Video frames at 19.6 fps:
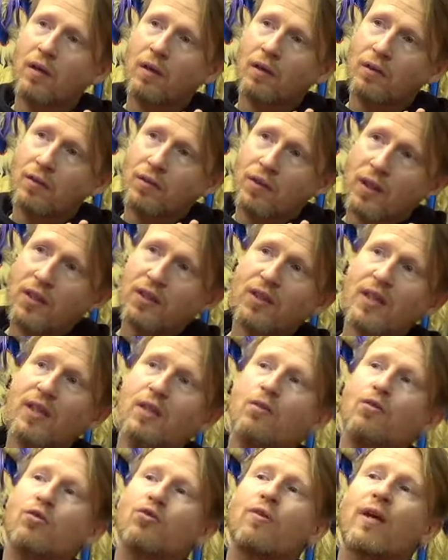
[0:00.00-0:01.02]
so let's say
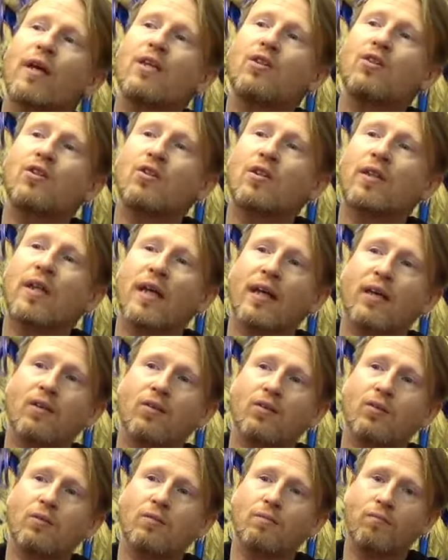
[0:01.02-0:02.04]
you trained your
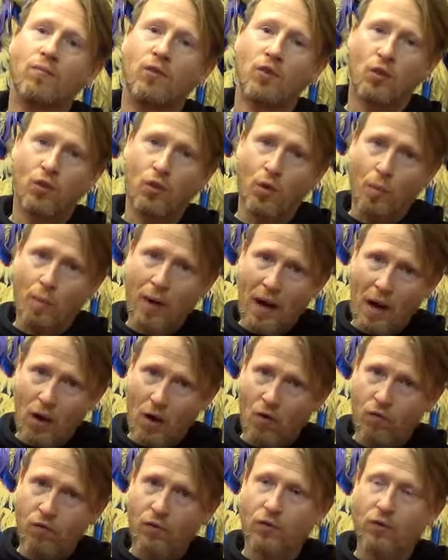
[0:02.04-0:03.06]
kicks so they were
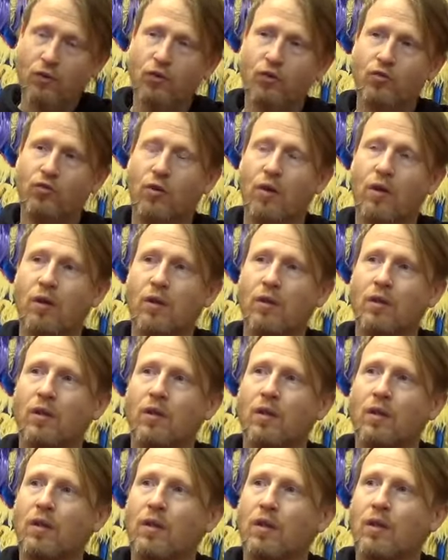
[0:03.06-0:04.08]
powerful and strong,
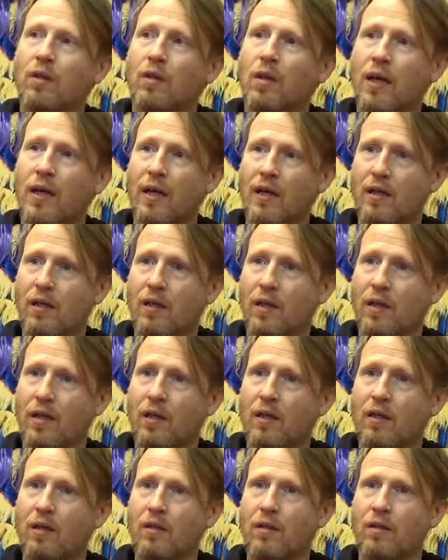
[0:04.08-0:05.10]
like
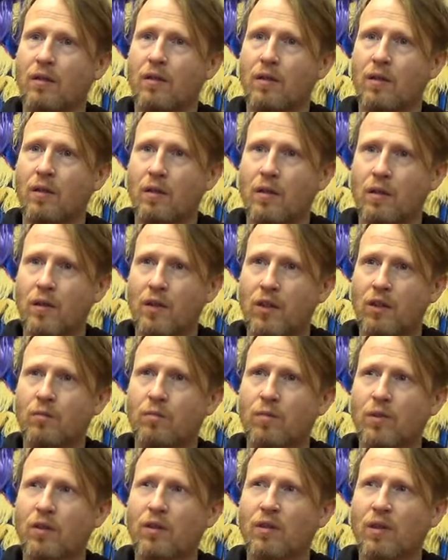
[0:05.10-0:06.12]

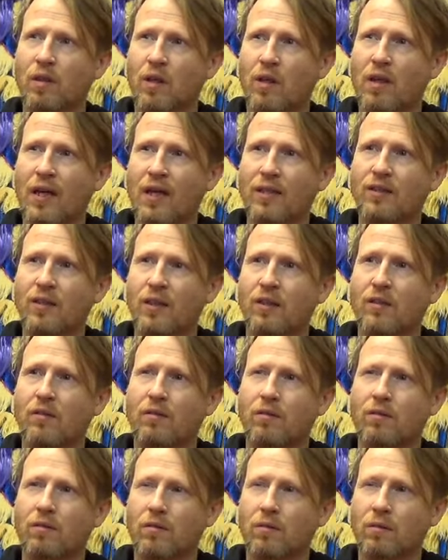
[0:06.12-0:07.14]
someone in a classic,
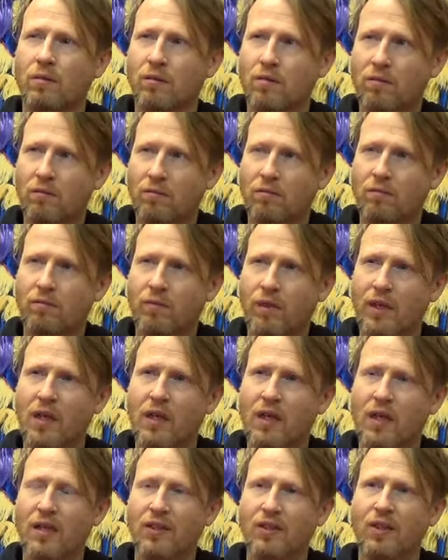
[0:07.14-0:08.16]
very
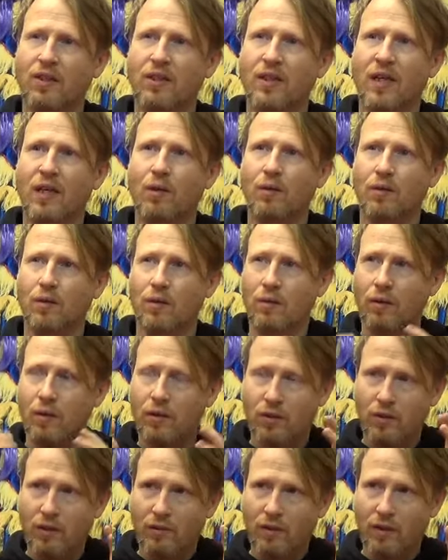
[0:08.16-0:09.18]
classic taekwondo, not
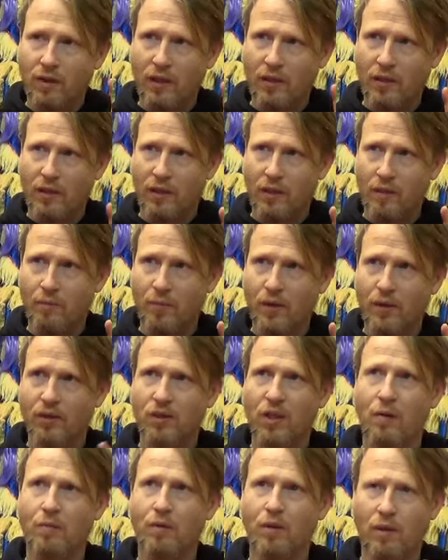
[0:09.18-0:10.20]
necessarily like the Olympic
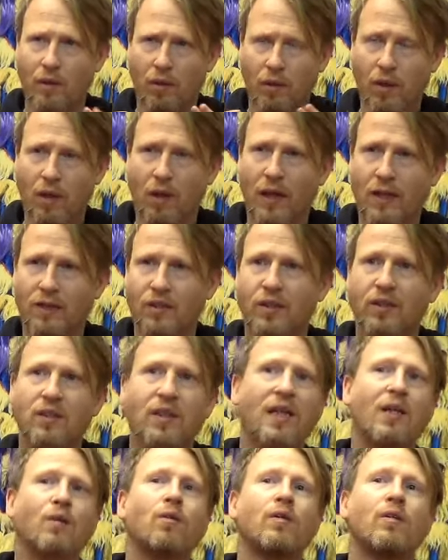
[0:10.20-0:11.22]
style, but the classic
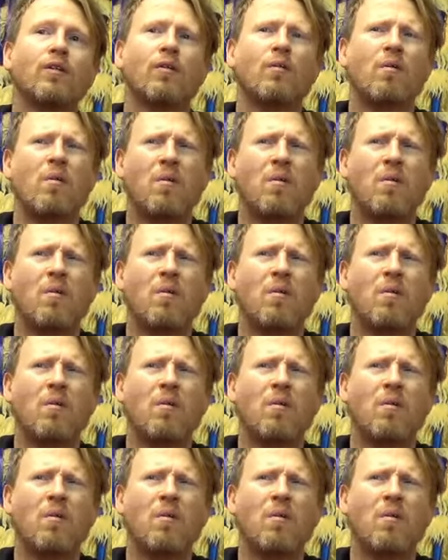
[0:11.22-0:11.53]
taekwondo,